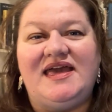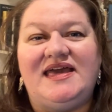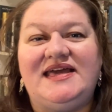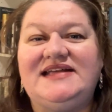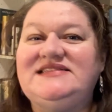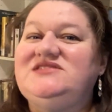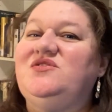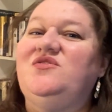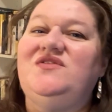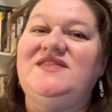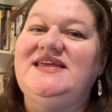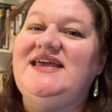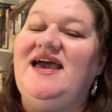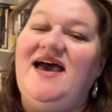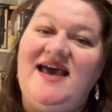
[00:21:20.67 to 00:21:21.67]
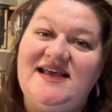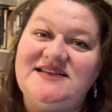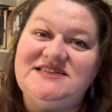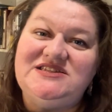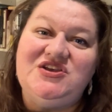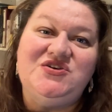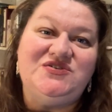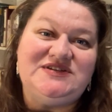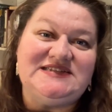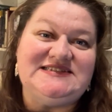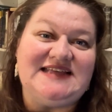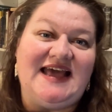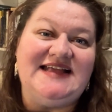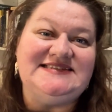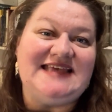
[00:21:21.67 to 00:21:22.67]
It's only us who
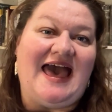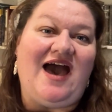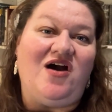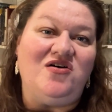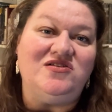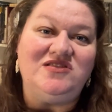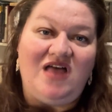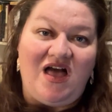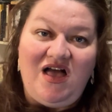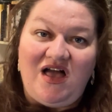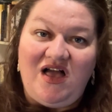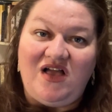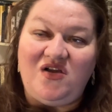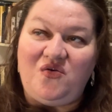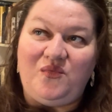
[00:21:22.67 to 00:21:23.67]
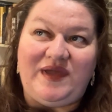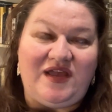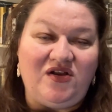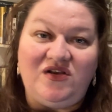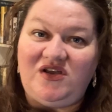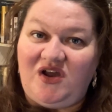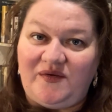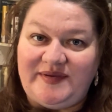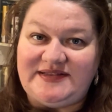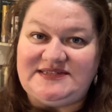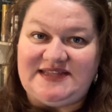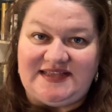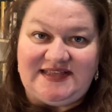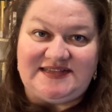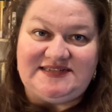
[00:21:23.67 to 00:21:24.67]
decides how long we are going
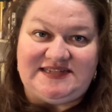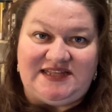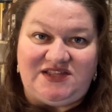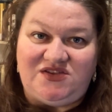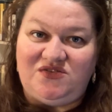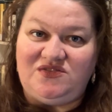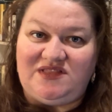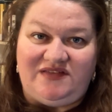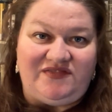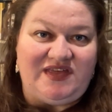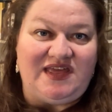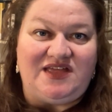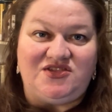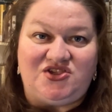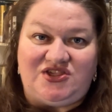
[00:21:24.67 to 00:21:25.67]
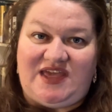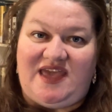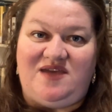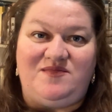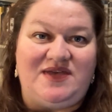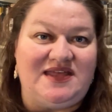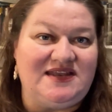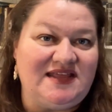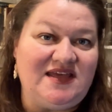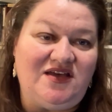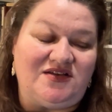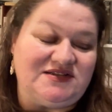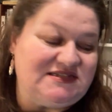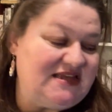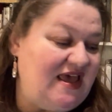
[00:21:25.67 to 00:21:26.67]
to continue living in shame and
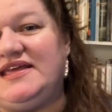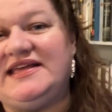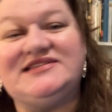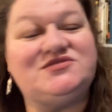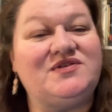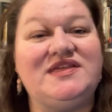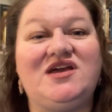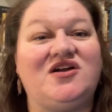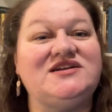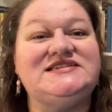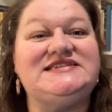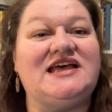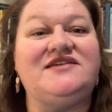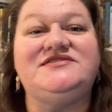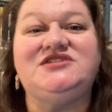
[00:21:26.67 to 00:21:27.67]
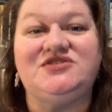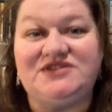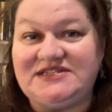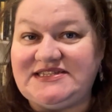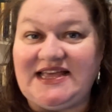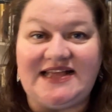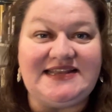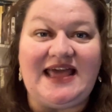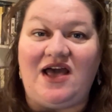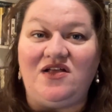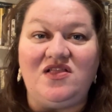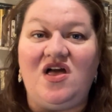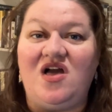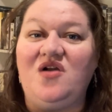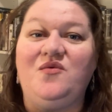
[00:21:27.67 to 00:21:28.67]
guilt. It's only ourselves who decide how
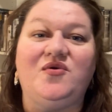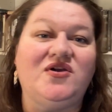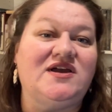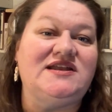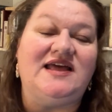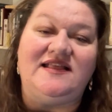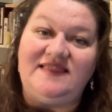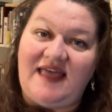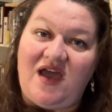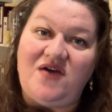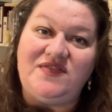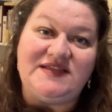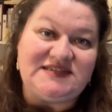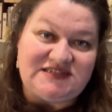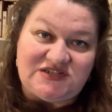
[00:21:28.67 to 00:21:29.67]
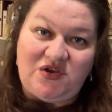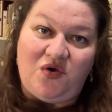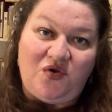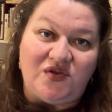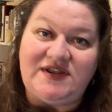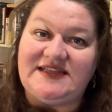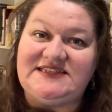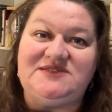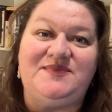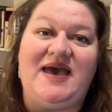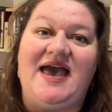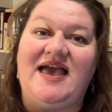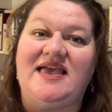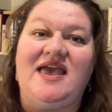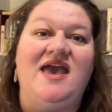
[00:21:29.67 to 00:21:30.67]
long we're going to allow this to hold us
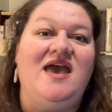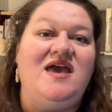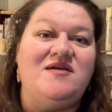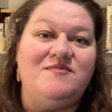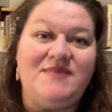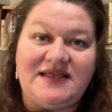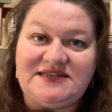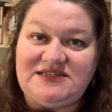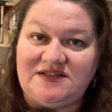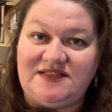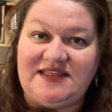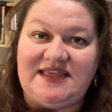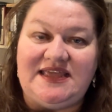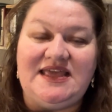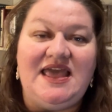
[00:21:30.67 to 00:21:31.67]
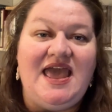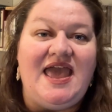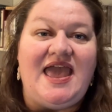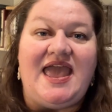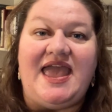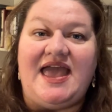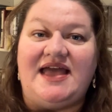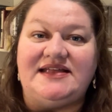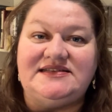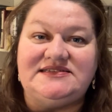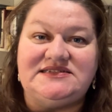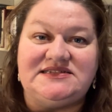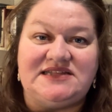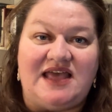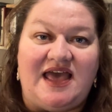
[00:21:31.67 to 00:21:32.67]
back mentally
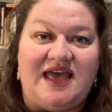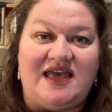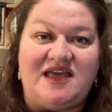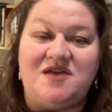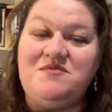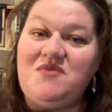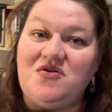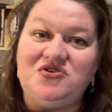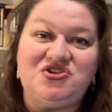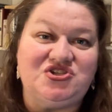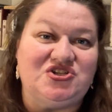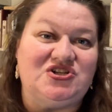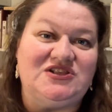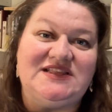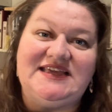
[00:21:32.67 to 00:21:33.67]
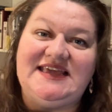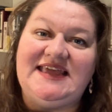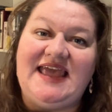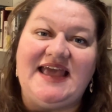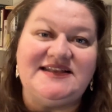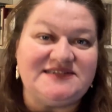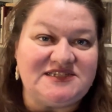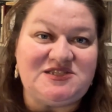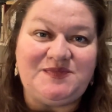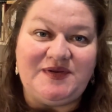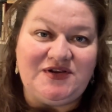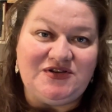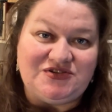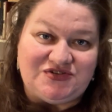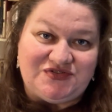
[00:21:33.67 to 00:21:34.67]
and emotionally and
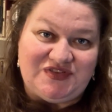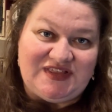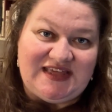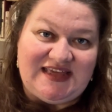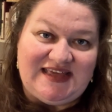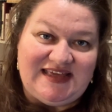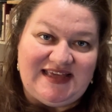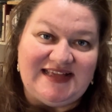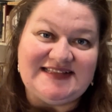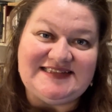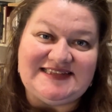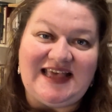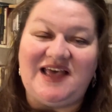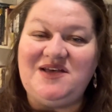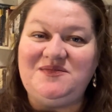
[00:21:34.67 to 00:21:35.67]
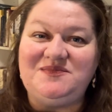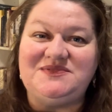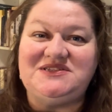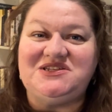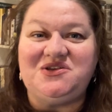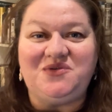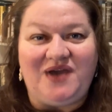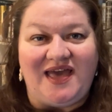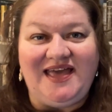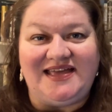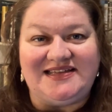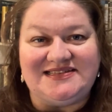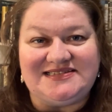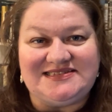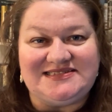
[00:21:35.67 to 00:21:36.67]
spiritually. It's up to
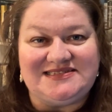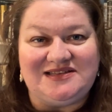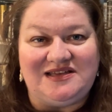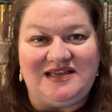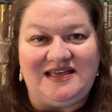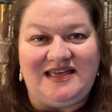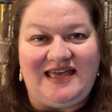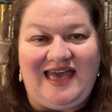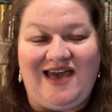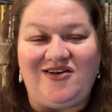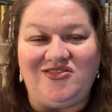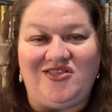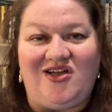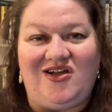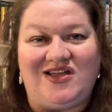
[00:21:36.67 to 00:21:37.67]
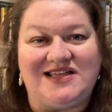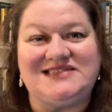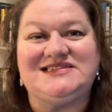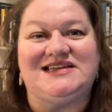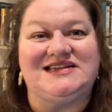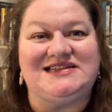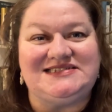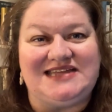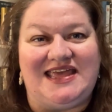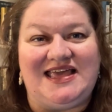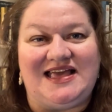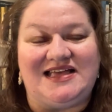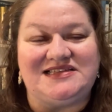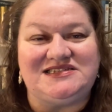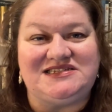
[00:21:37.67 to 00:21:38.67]
us how long it's going to take
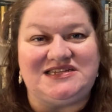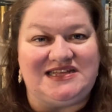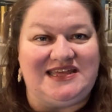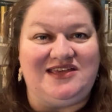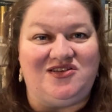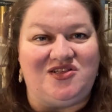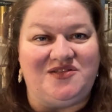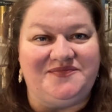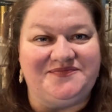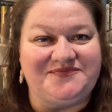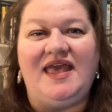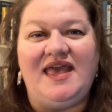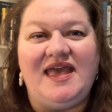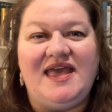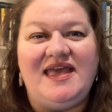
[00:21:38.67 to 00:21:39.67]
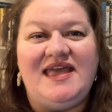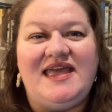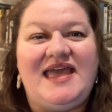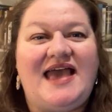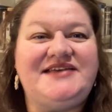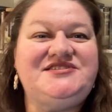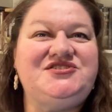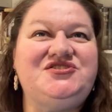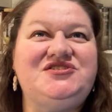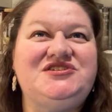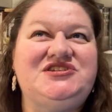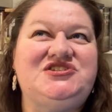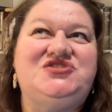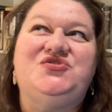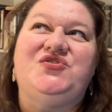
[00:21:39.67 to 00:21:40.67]
us to heal. Hester's
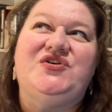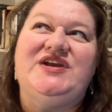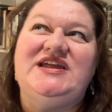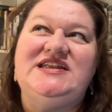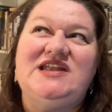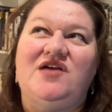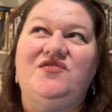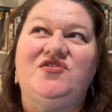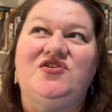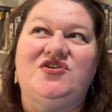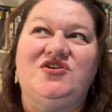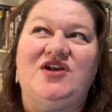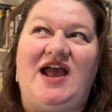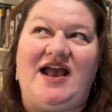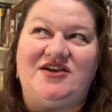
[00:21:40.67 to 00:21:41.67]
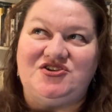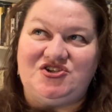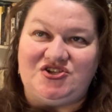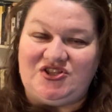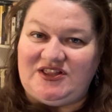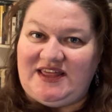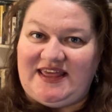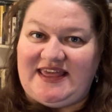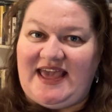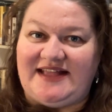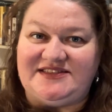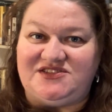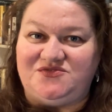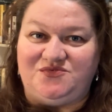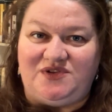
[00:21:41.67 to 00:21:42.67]
story never actually
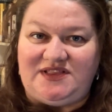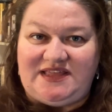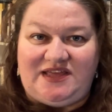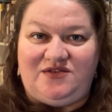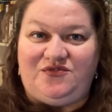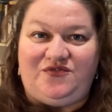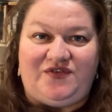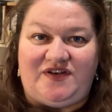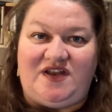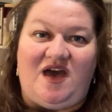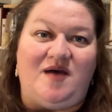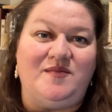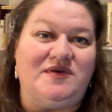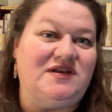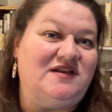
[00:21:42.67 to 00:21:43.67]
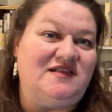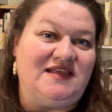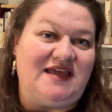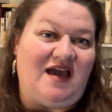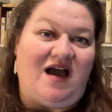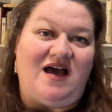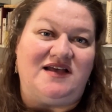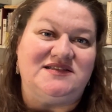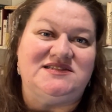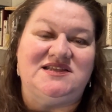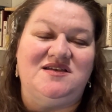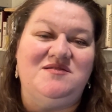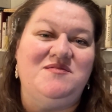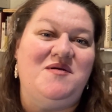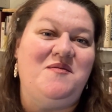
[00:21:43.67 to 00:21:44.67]
gets really phenomenally
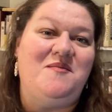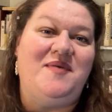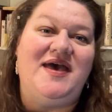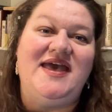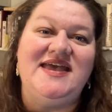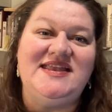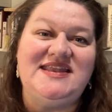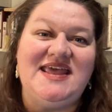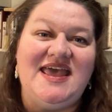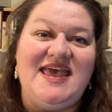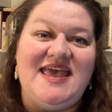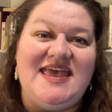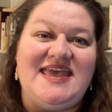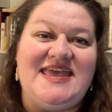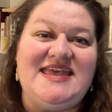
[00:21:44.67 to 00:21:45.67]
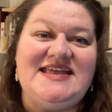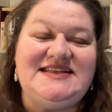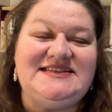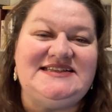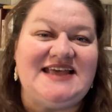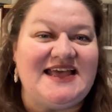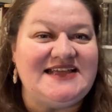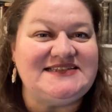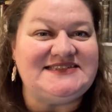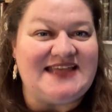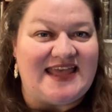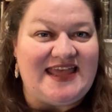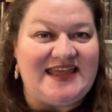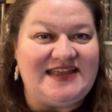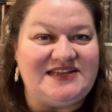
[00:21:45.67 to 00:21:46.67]
awesome, but it does
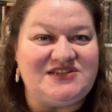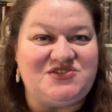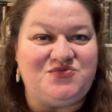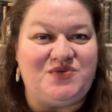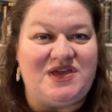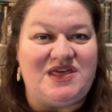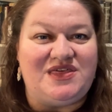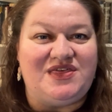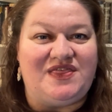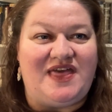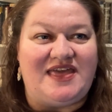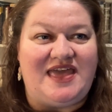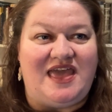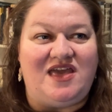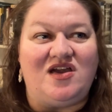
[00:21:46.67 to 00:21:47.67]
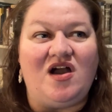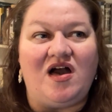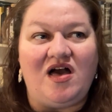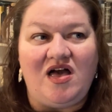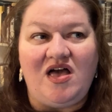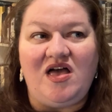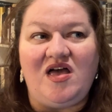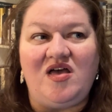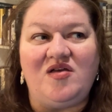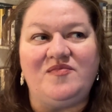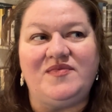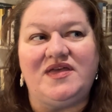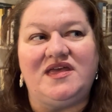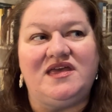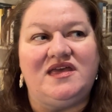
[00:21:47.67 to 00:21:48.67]
end with like a
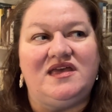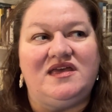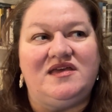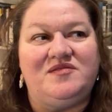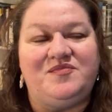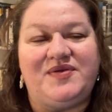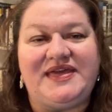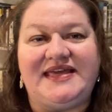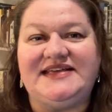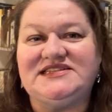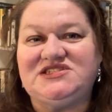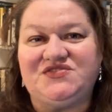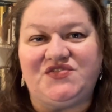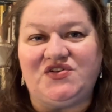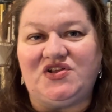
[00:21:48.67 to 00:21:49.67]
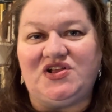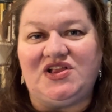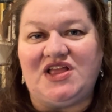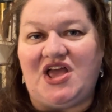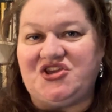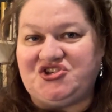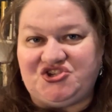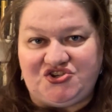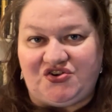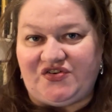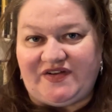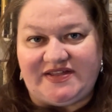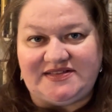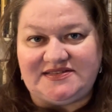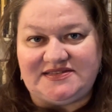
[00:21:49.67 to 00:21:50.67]
calm, peaceful
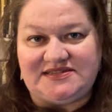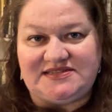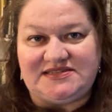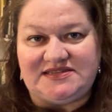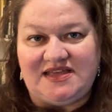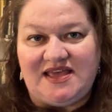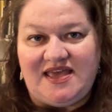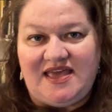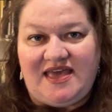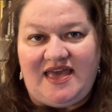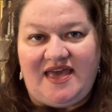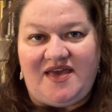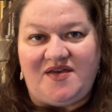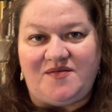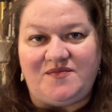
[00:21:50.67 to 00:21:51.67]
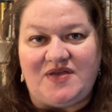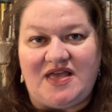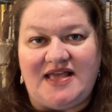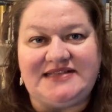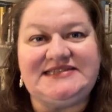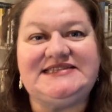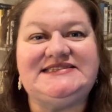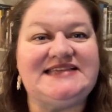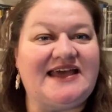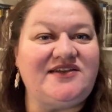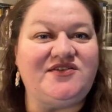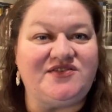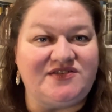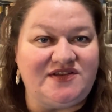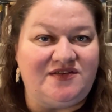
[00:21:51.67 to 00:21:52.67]
assurance, a
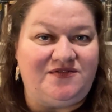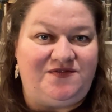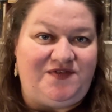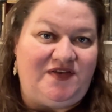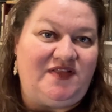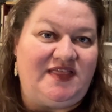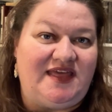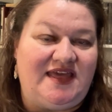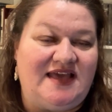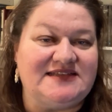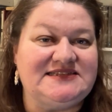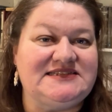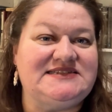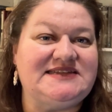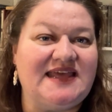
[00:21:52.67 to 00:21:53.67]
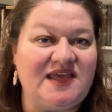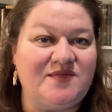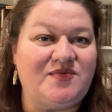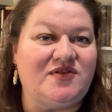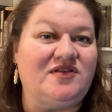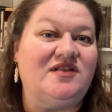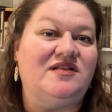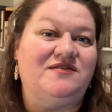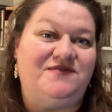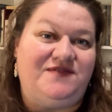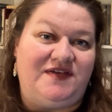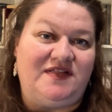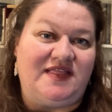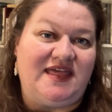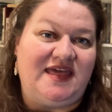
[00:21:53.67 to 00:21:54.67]
settled feeling, a stable
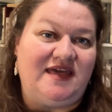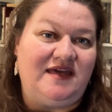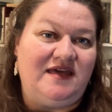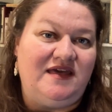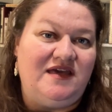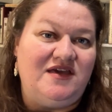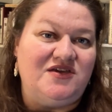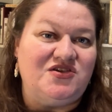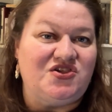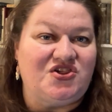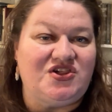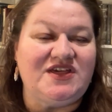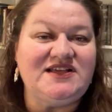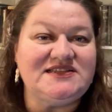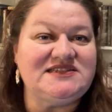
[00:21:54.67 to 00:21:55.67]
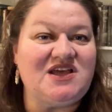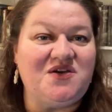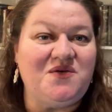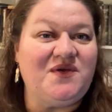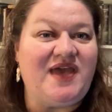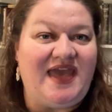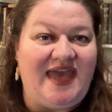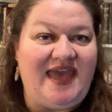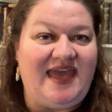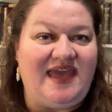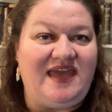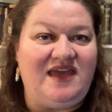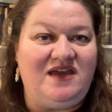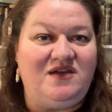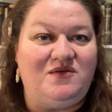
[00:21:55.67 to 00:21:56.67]
feeling. She's
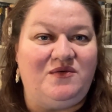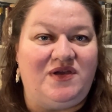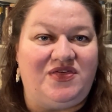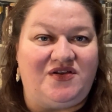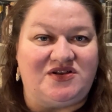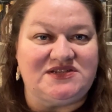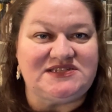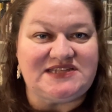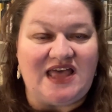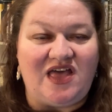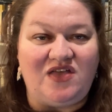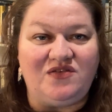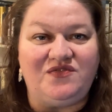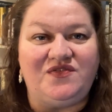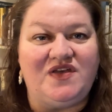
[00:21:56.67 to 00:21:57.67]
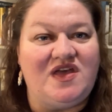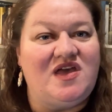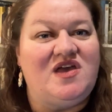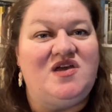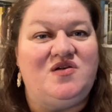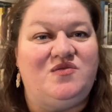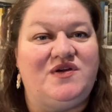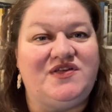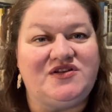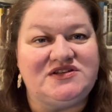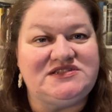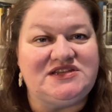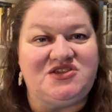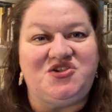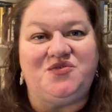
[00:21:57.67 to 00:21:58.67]
okay with herself, with her
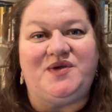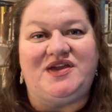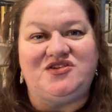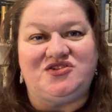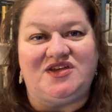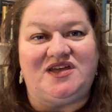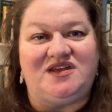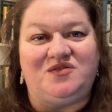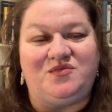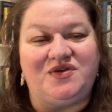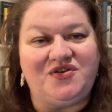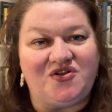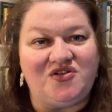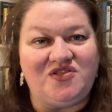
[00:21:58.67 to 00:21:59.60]
situation, with her